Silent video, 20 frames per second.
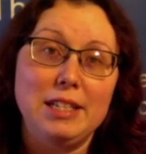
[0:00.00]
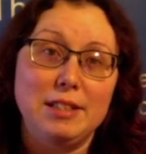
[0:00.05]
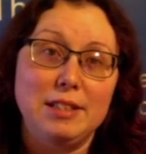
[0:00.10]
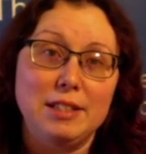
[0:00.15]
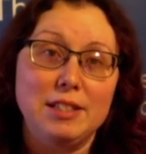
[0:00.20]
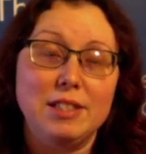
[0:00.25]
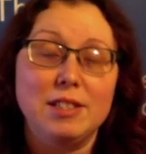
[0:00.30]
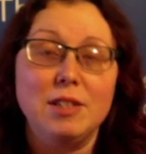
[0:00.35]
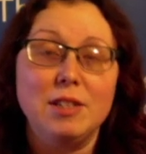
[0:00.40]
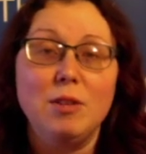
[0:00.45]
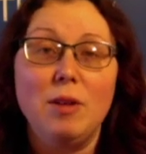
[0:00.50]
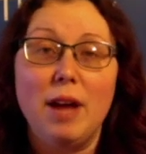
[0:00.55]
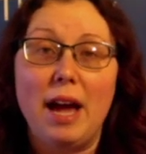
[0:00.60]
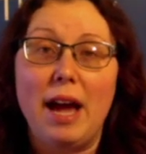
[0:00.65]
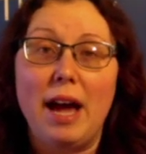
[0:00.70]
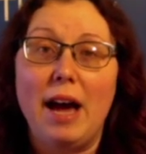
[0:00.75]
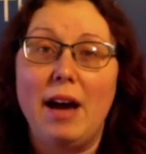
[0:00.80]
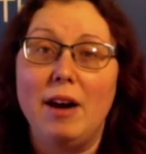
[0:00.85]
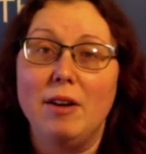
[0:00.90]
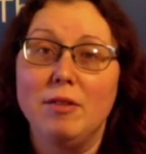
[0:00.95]
that still
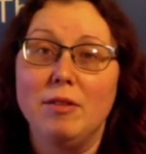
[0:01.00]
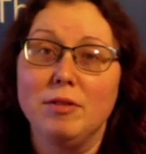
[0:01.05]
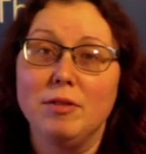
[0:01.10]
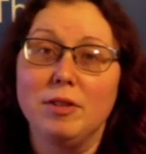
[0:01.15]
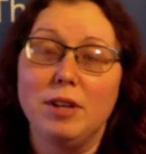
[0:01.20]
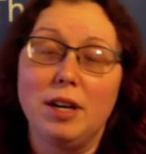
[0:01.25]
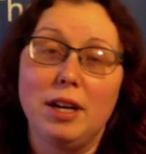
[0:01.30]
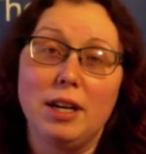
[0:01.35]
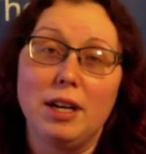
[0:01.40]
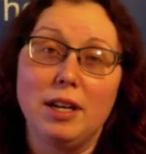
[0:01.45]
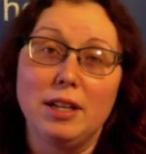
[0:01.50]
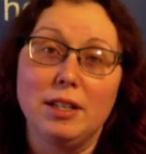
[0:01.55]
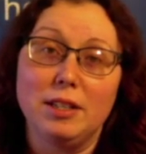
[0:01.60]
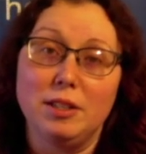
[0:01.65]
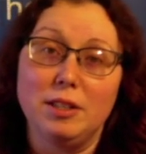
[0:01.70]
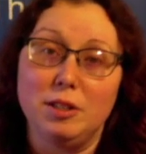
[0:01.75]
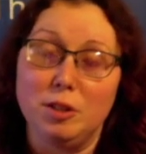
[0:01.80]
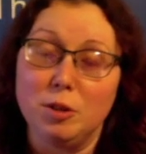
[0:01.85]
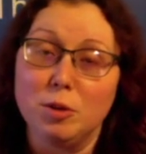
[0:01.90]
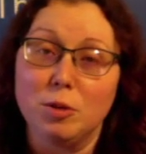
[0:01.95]
have uh,
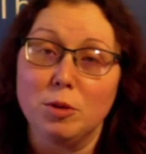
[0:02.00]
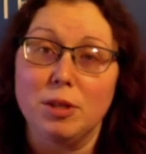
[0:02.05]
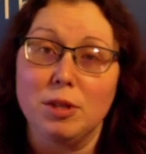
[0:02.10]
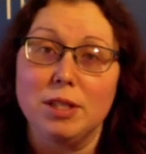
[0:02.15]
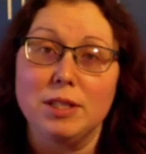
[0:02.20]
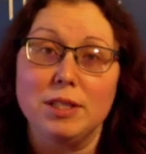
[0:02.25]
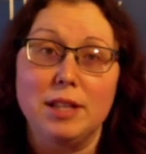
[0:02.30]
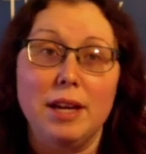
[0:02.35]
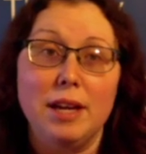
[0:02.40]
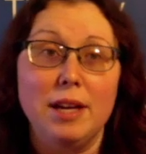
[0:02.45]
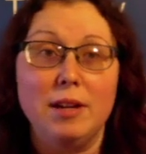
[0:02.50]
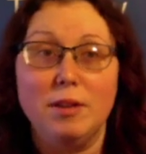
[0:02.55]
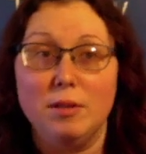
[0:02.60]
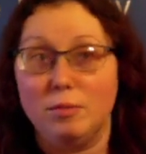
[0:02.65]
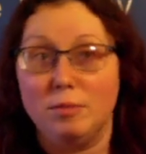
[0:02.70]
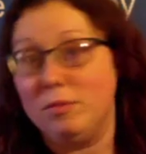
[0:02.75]
uterus and,